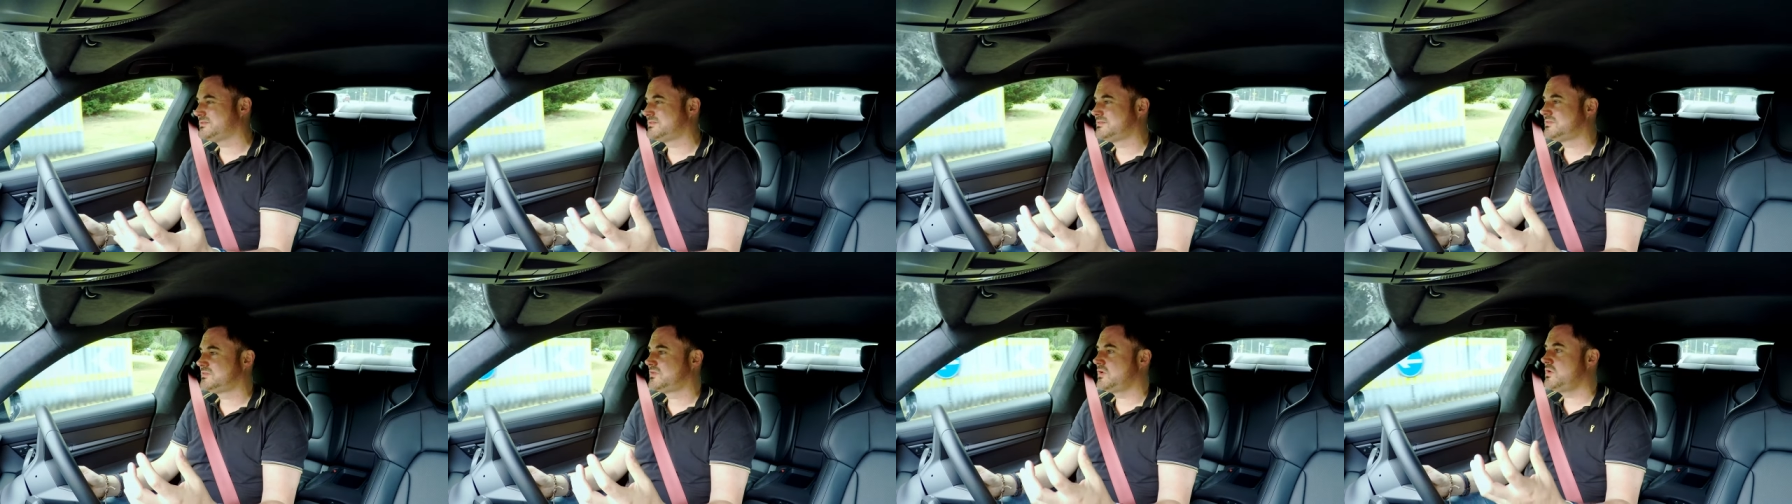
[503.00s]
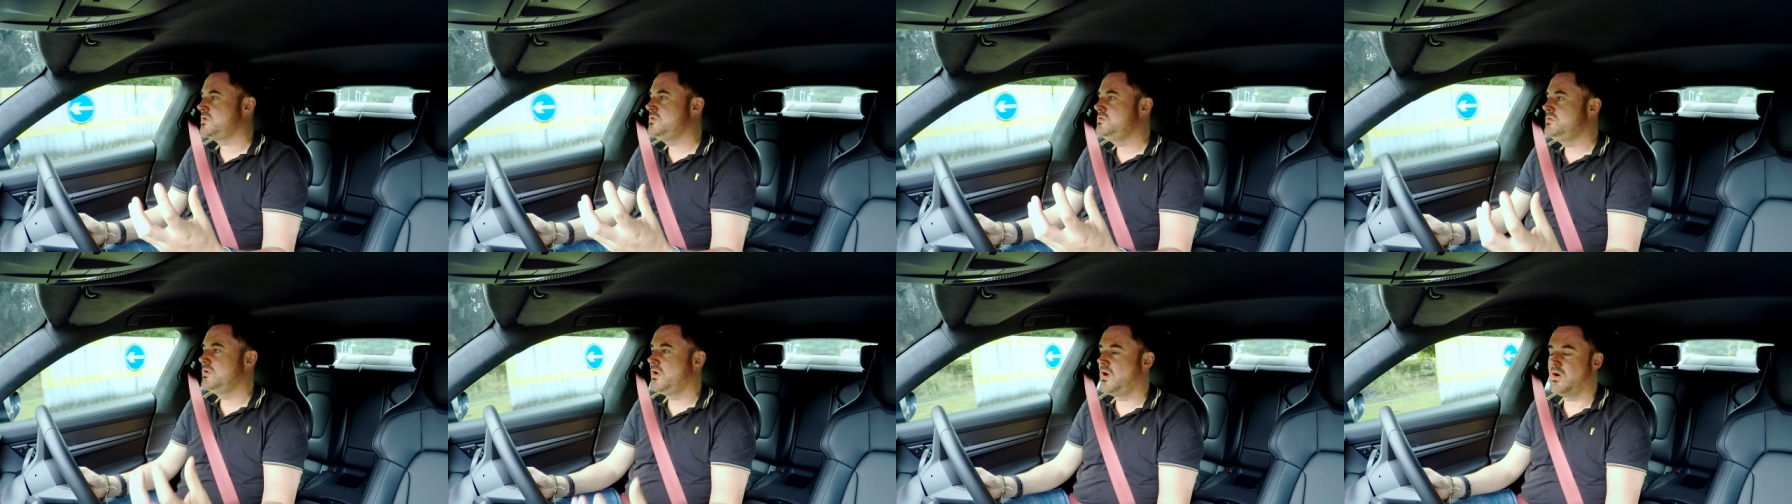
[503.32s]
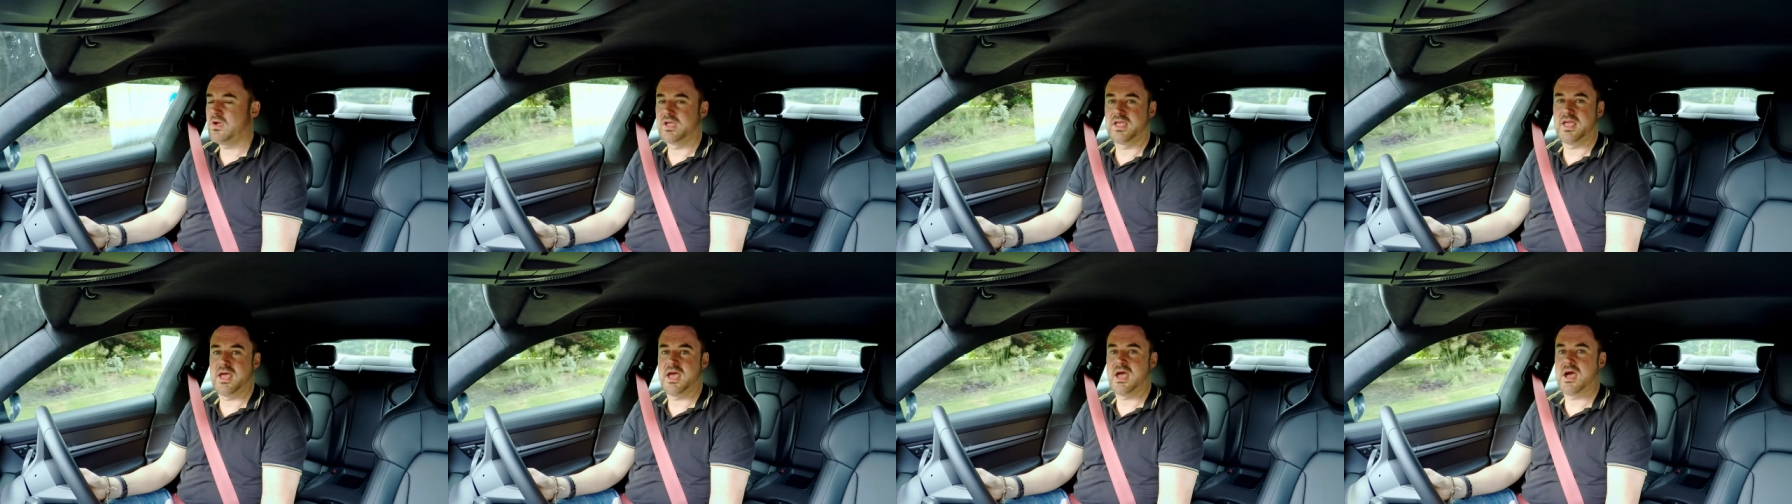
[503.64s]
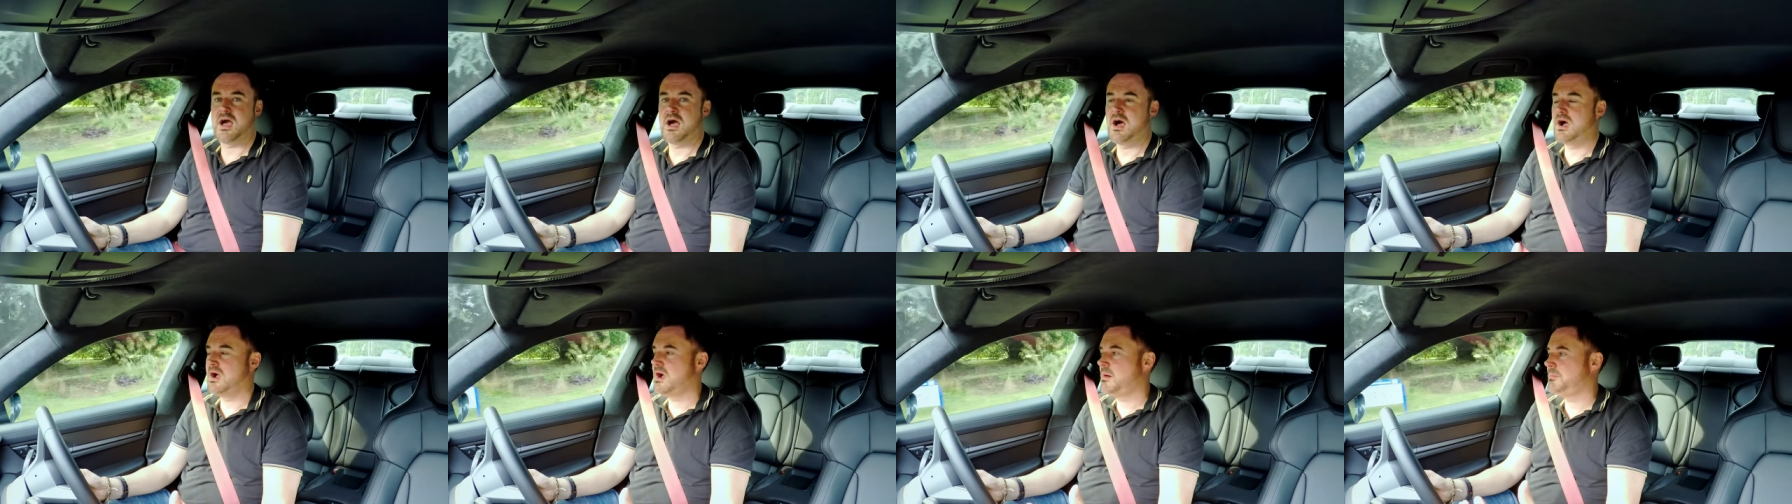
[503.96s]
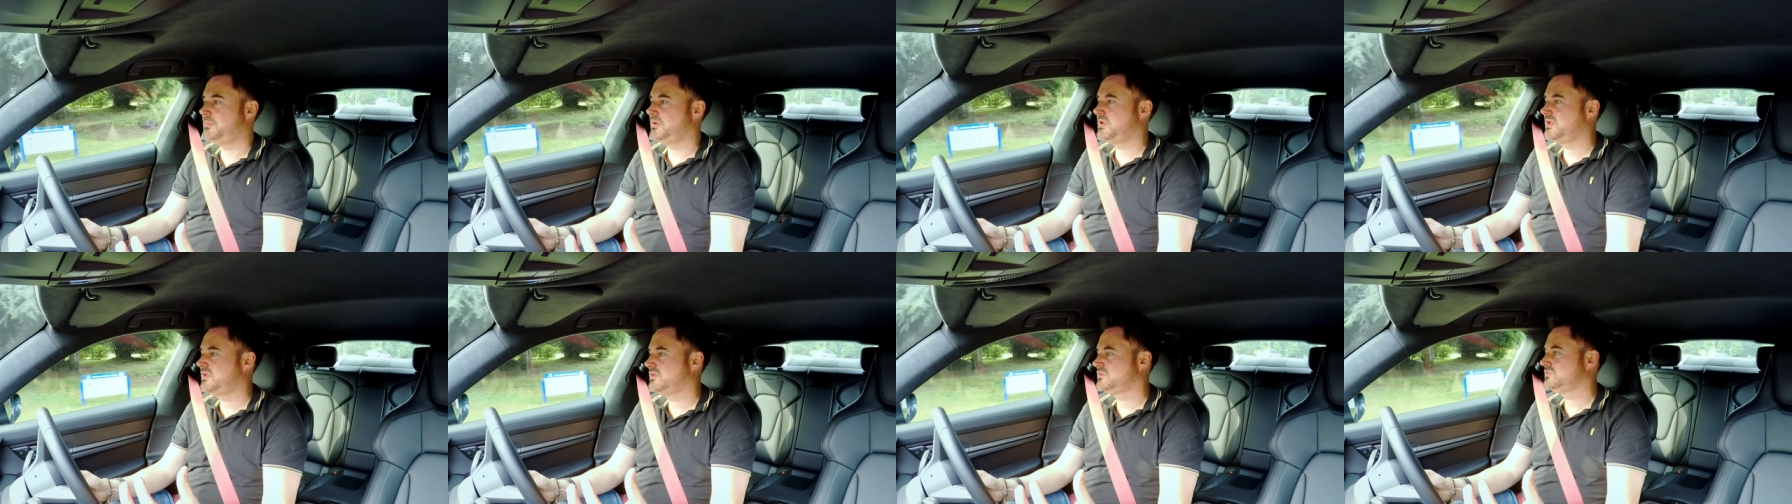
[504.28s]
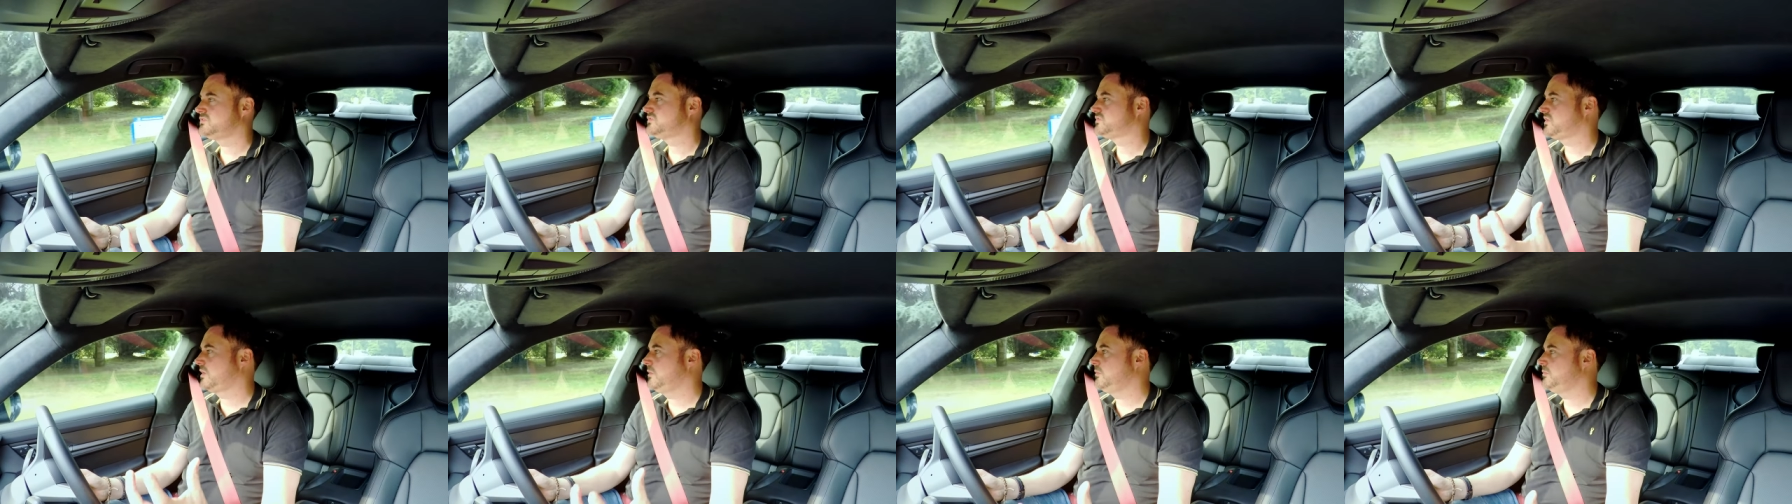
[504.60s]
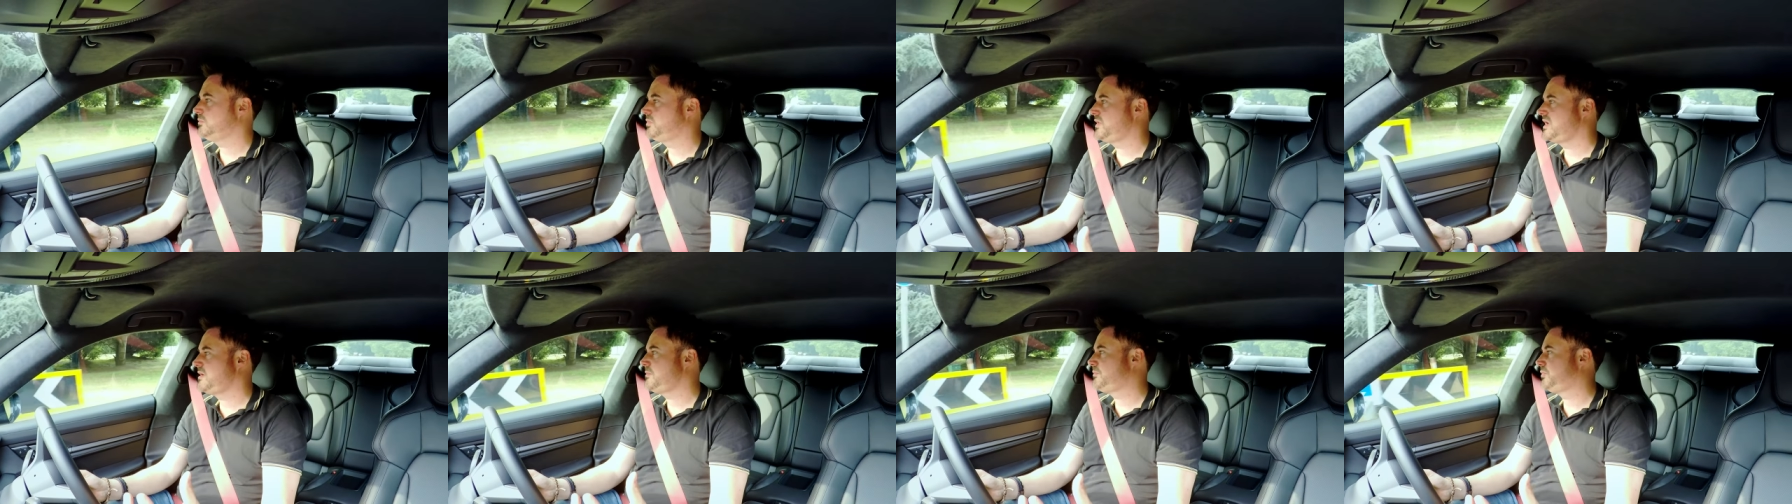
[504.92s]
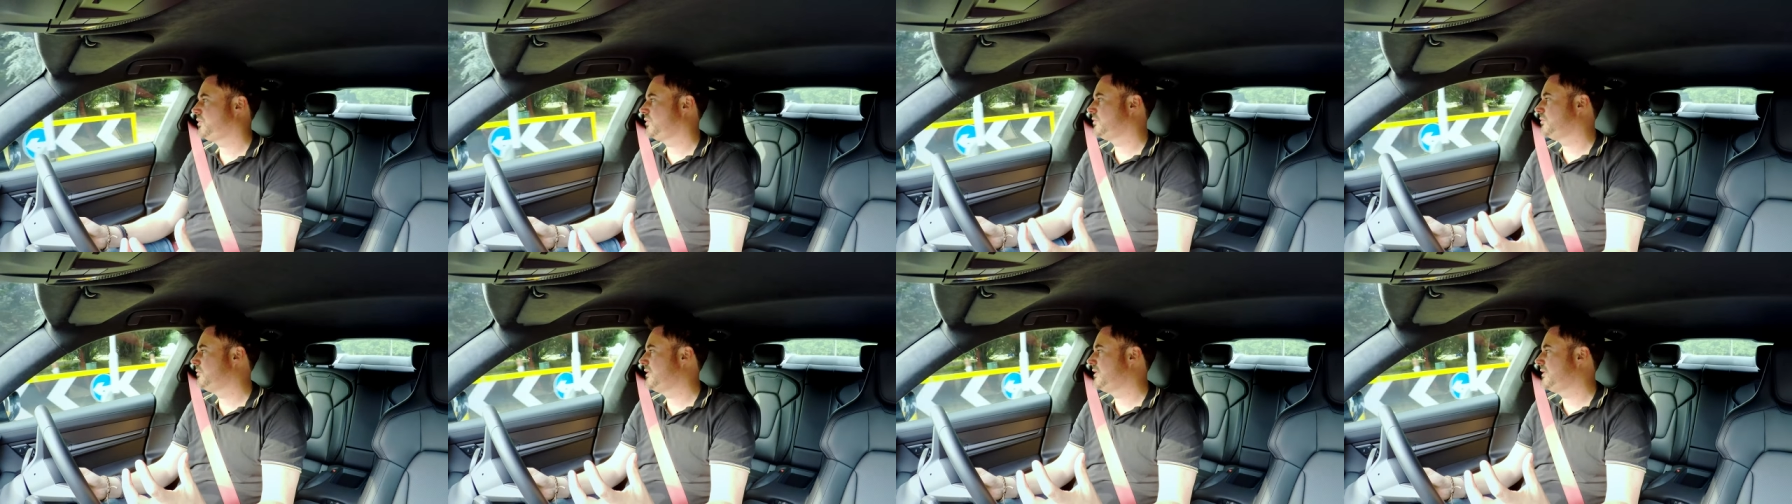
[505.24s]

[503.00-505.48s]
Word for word: do not get hung up because some people